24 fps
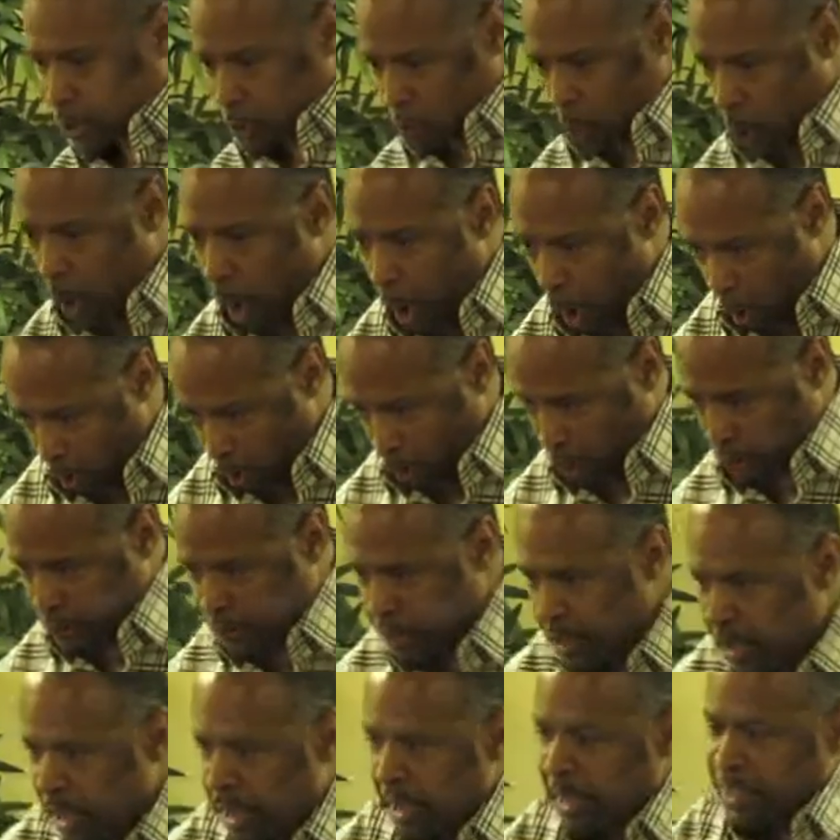walls
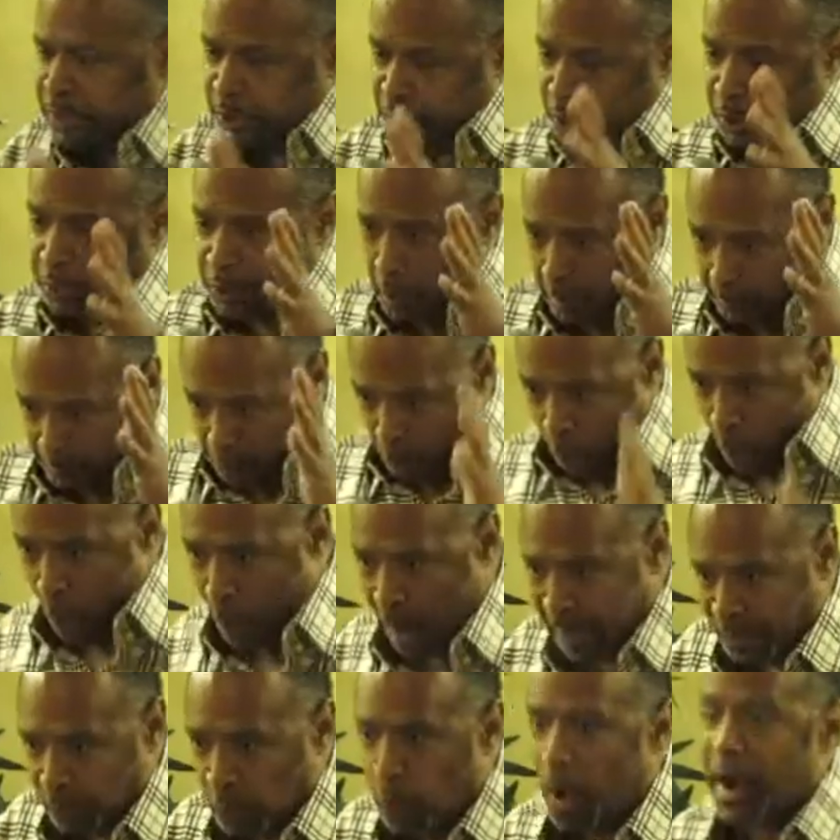to the
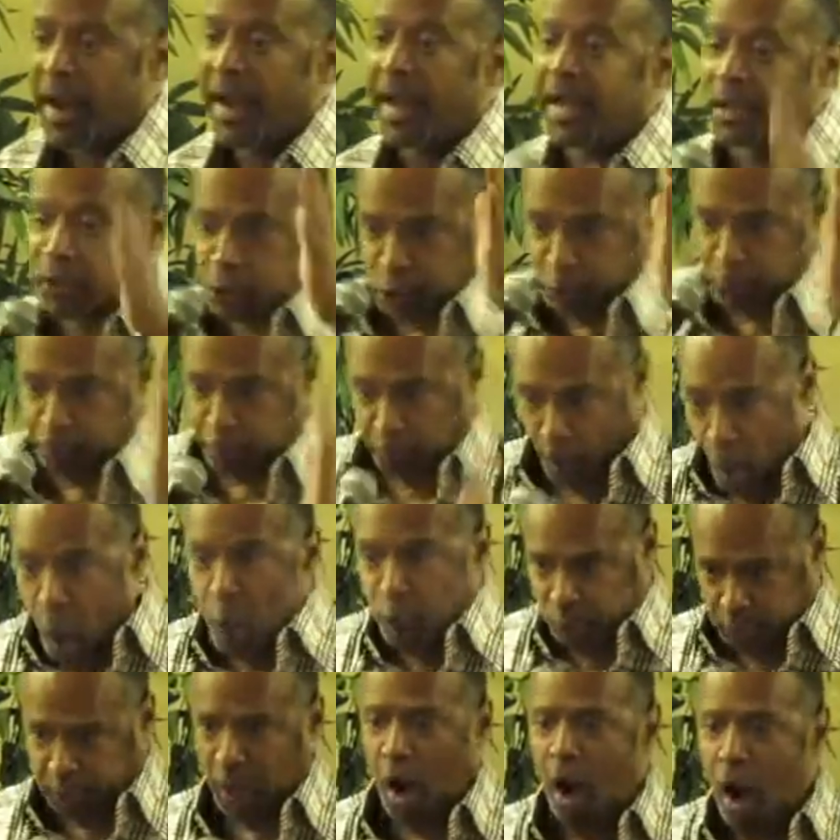point where it
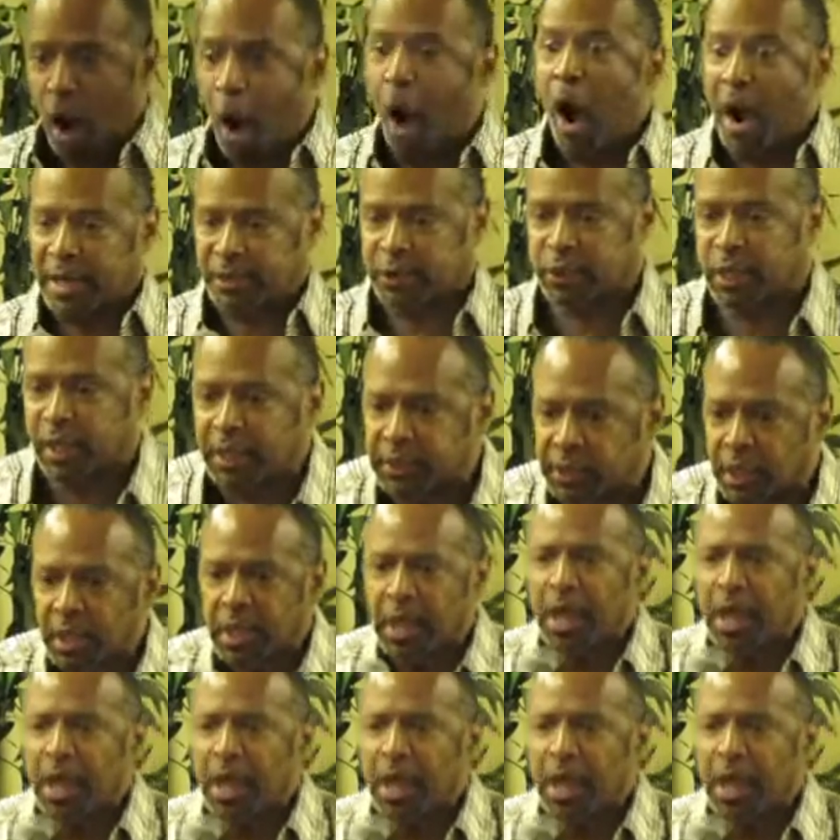spooked the horses,